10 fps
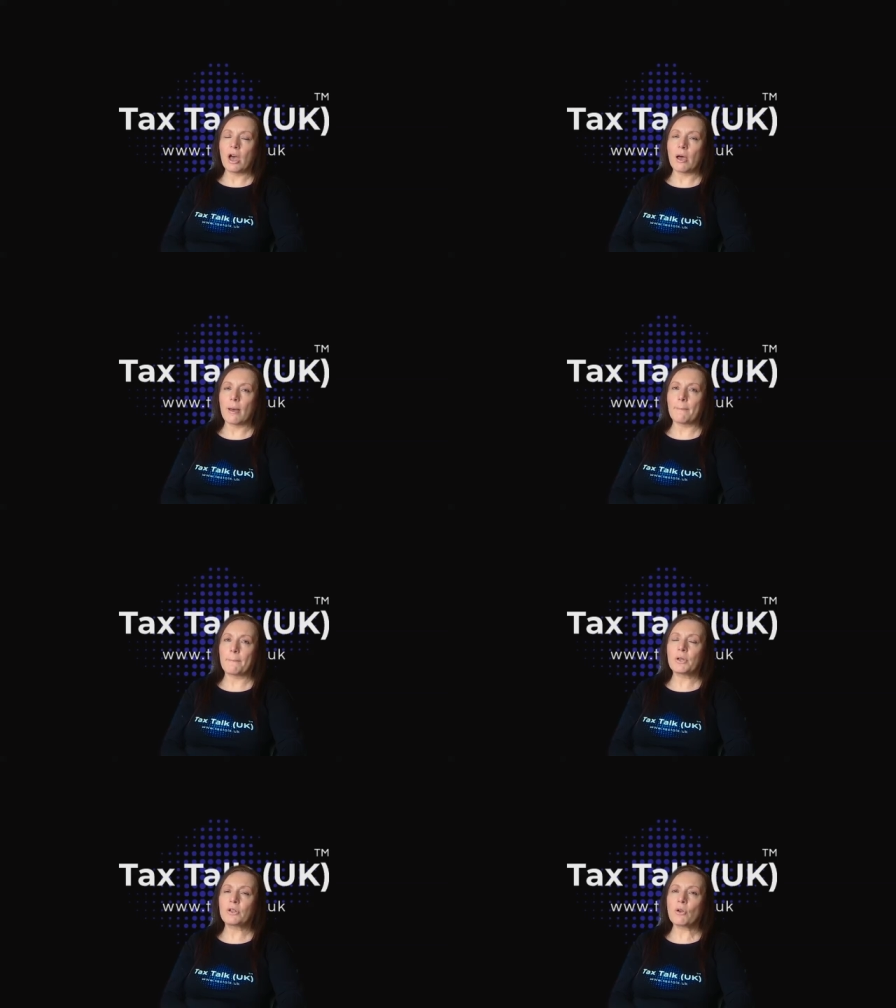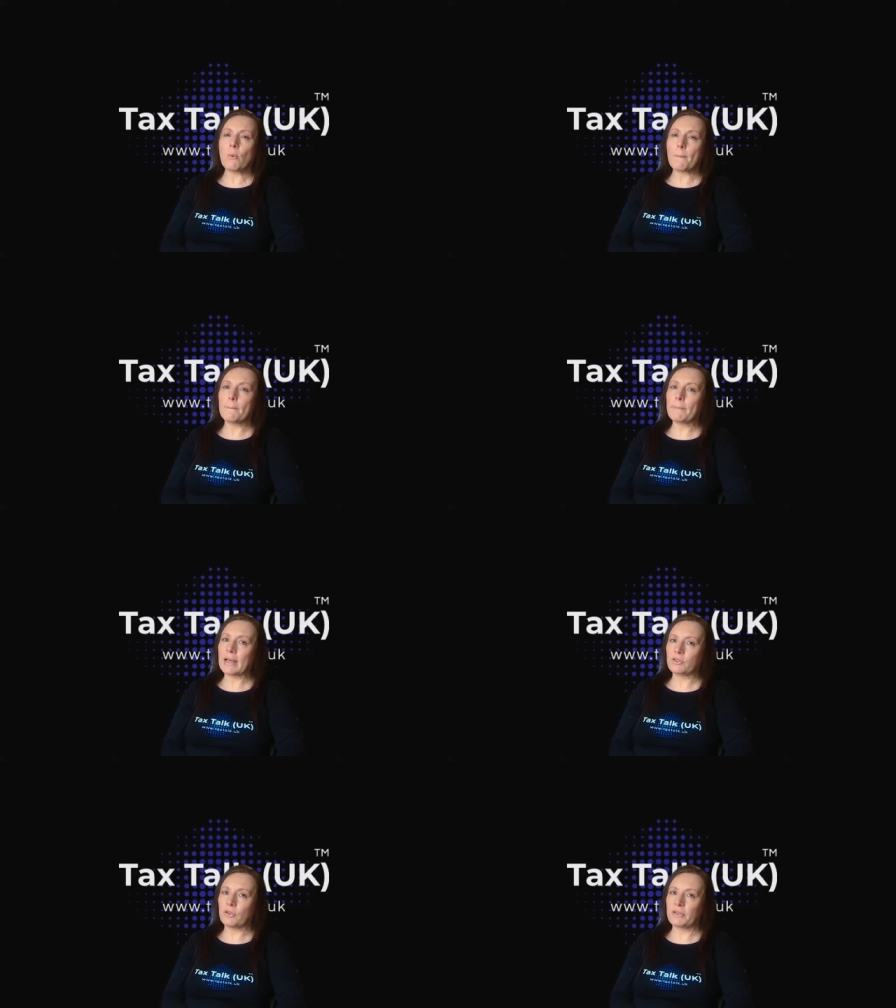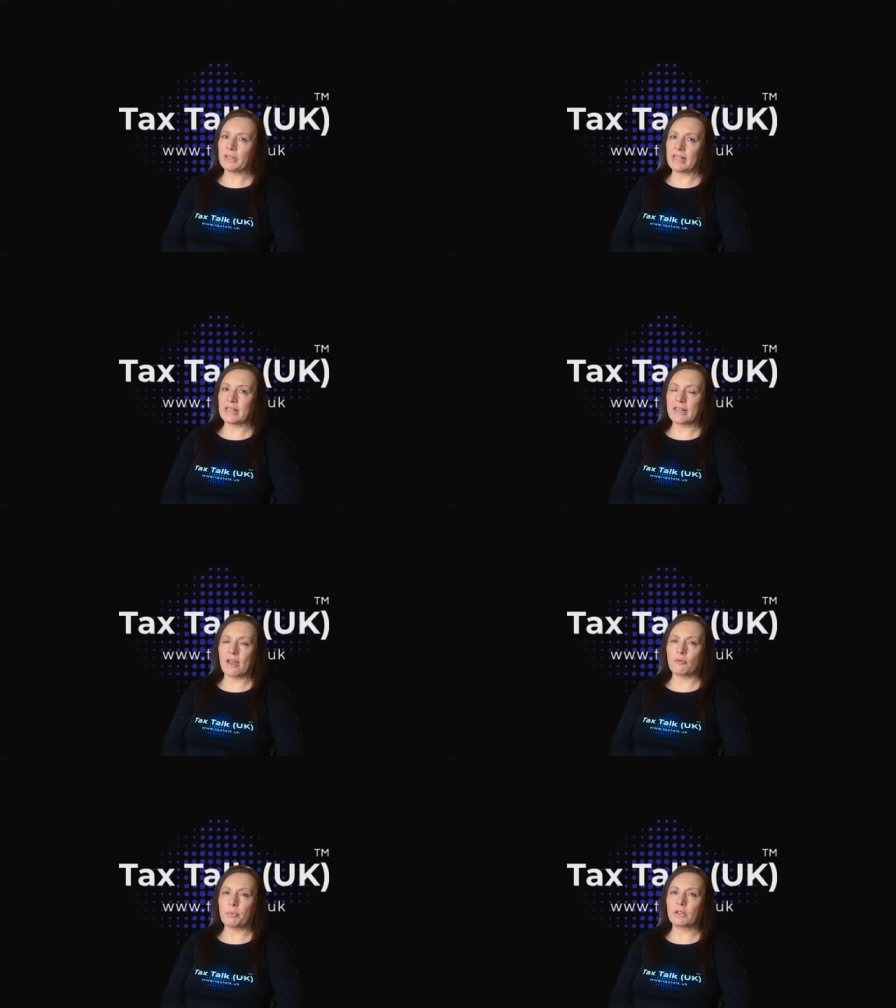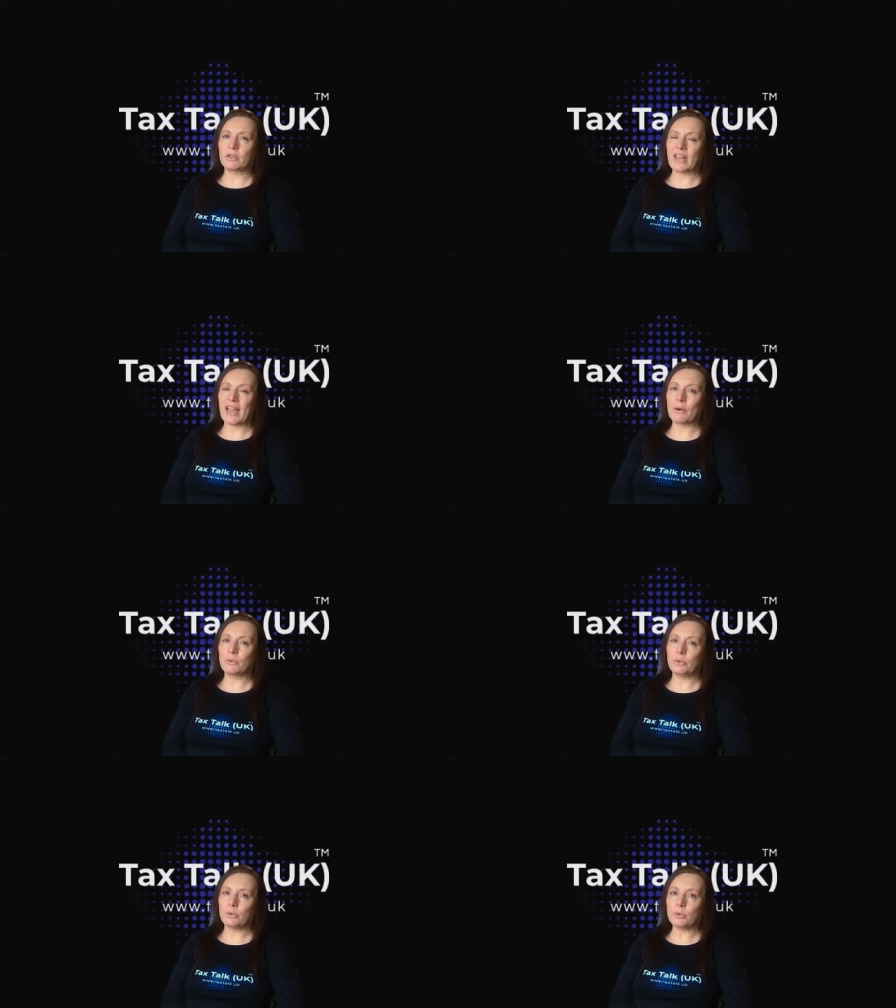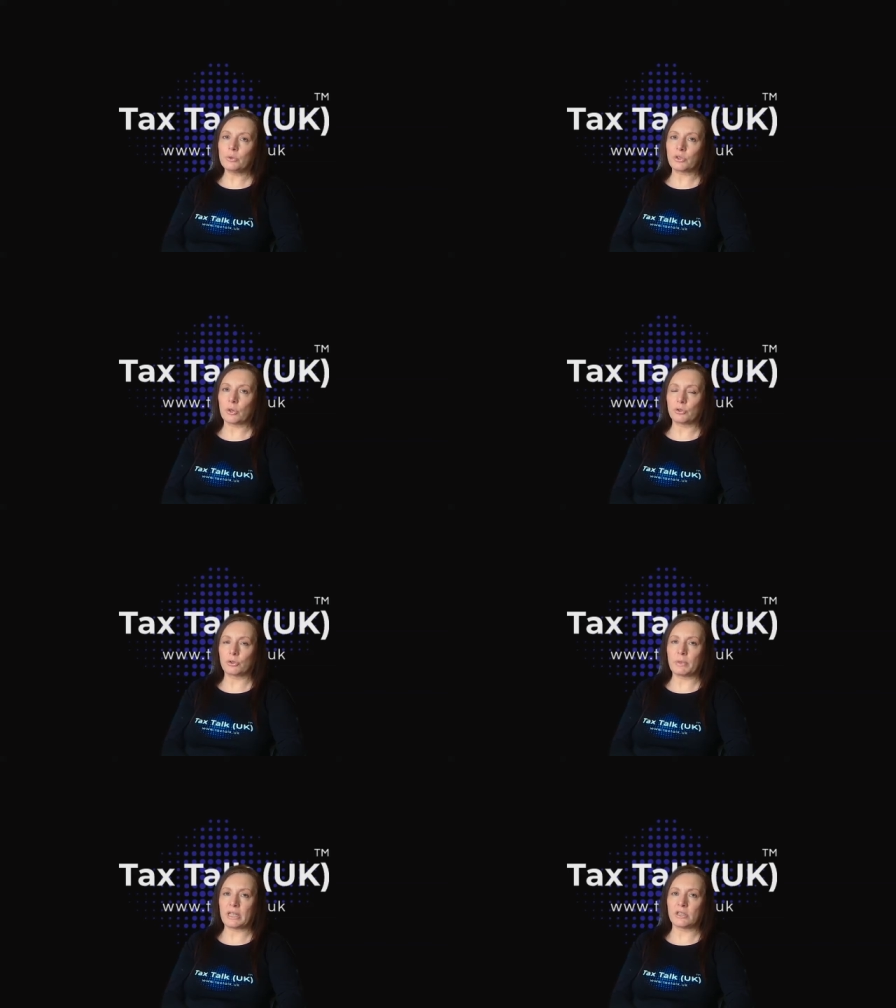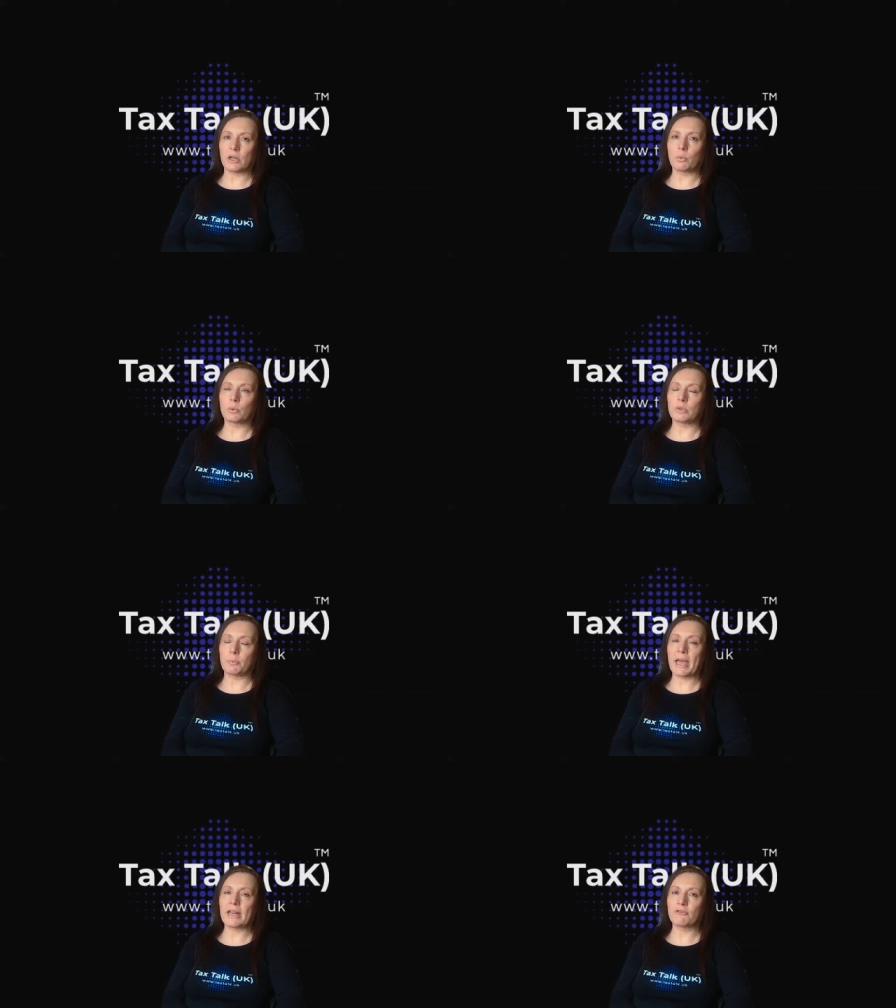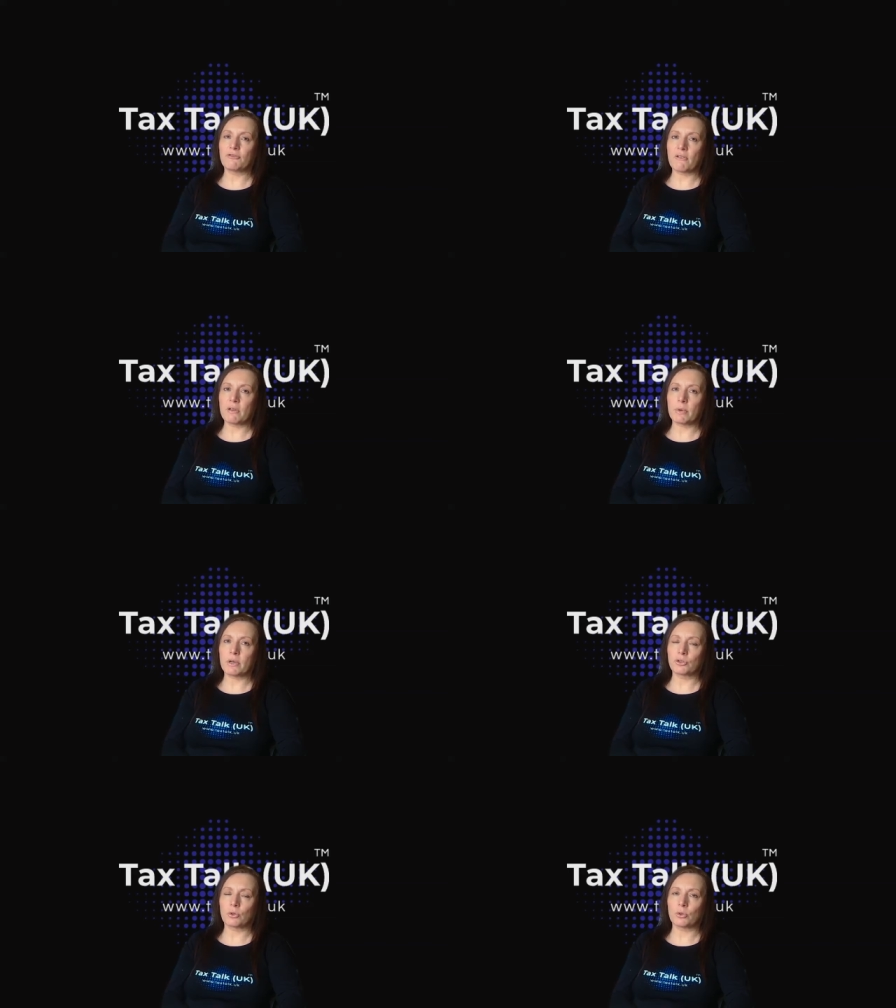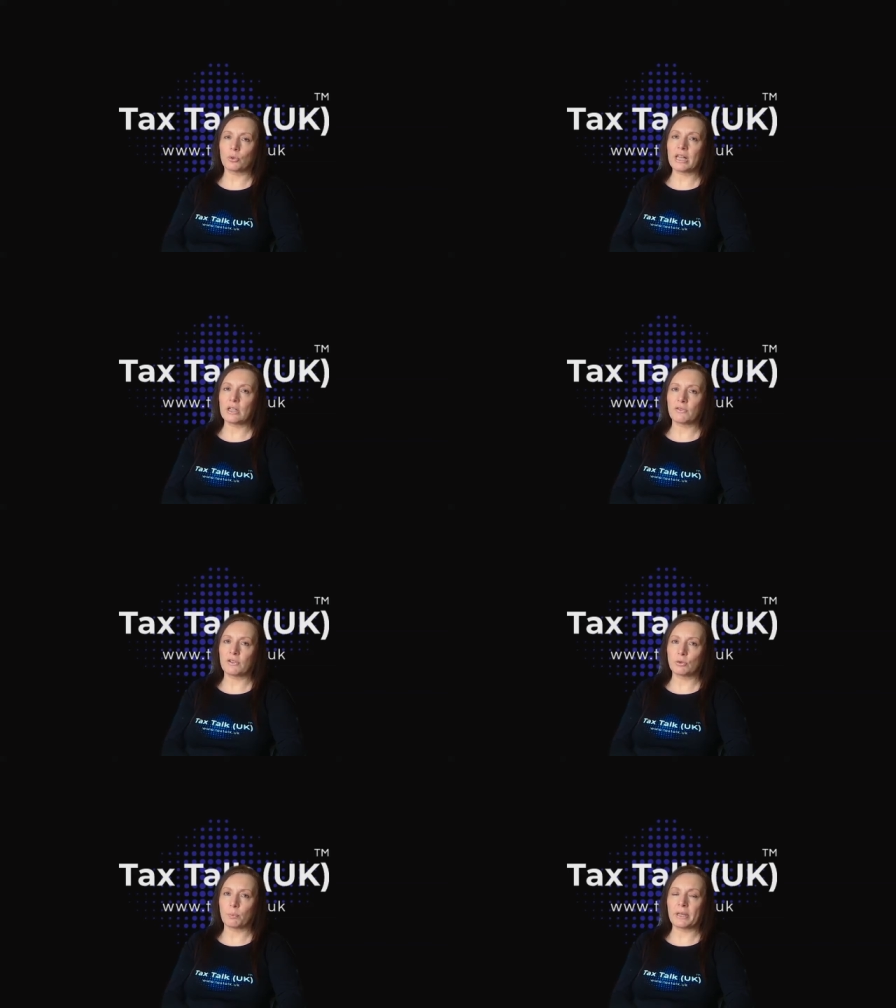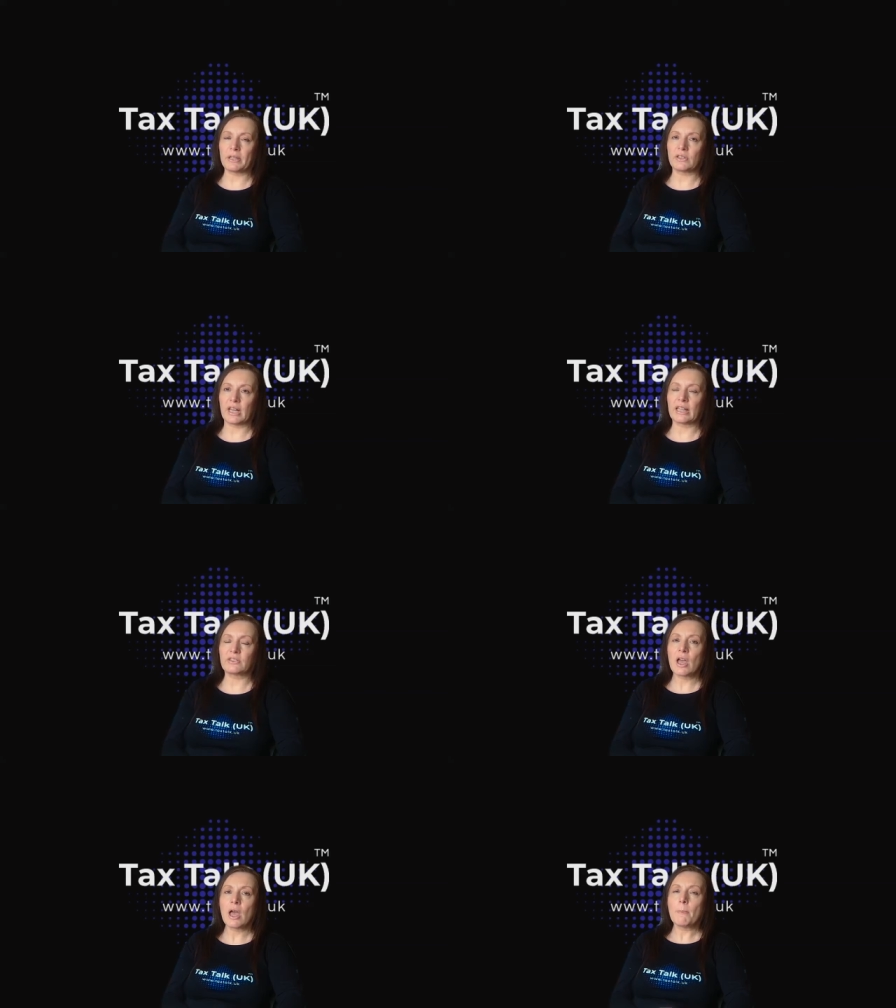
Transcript: um, but not massively in depth because how you use social media will depend very much on your individual business,